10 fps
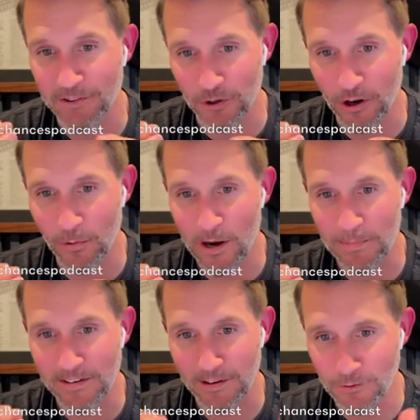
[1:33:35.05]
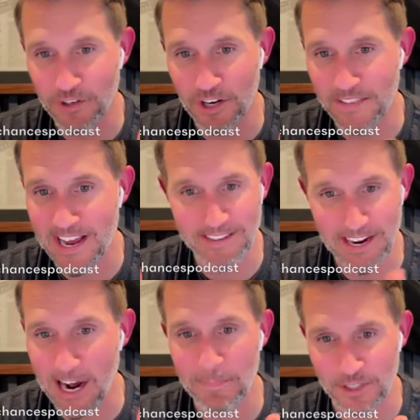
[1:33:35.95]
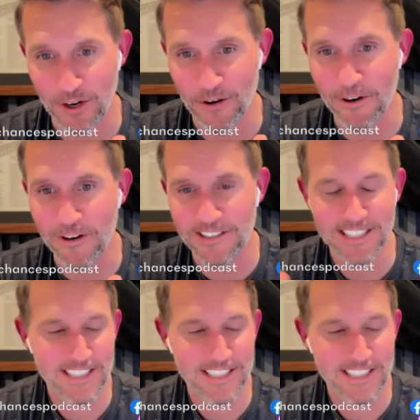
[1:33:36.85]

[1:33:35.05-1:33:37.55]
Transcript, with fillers: to draw a mm-hmm. weapon. If you've done that, the op has gone wrong.